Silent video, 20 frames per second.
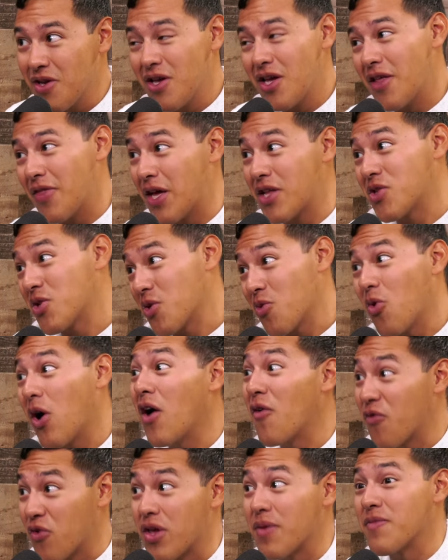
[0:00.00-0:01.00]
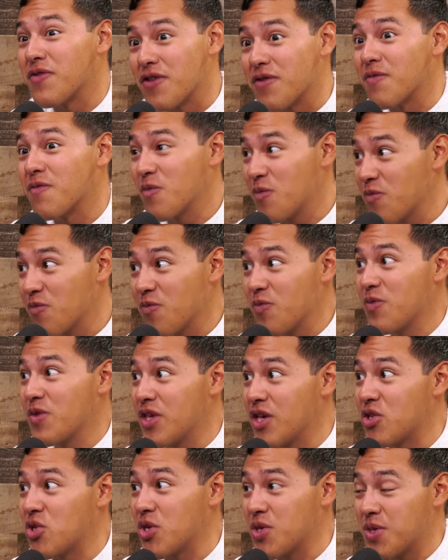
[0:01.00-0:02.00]
And that took a while for him to
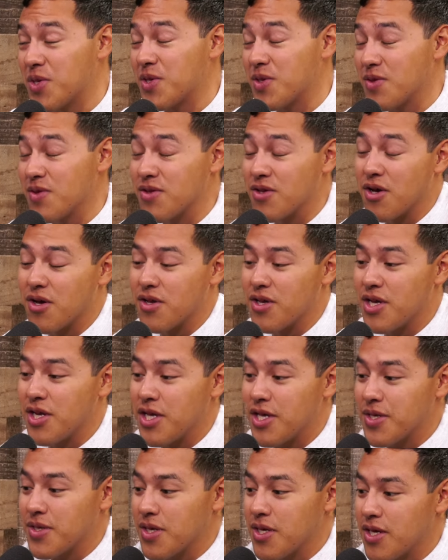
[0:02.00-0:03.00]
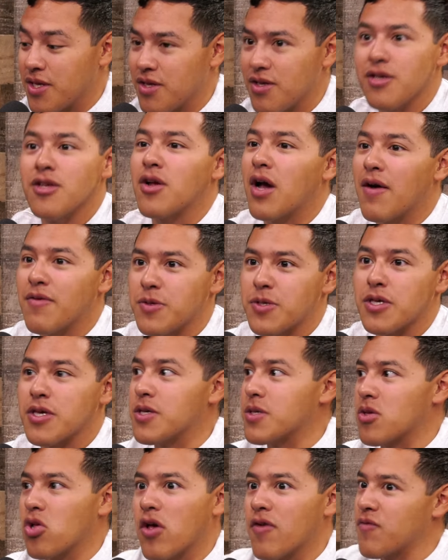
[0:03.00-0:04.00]
get justice done in his, and you know, obviously
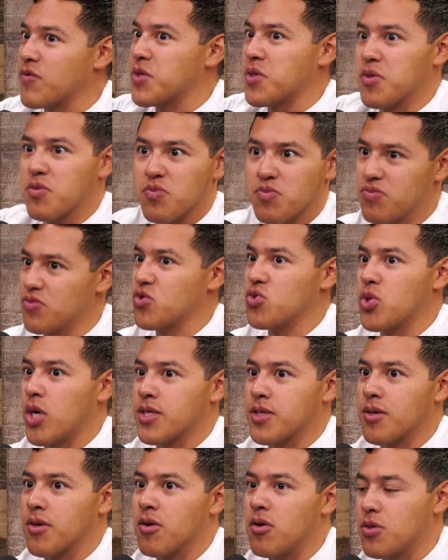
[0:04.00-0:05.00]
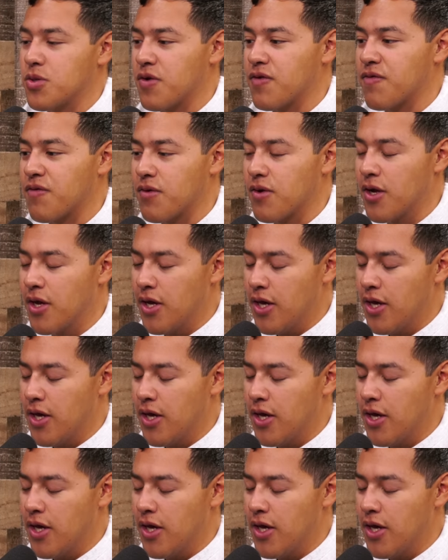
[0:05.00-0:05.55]
his life is drastically altered for.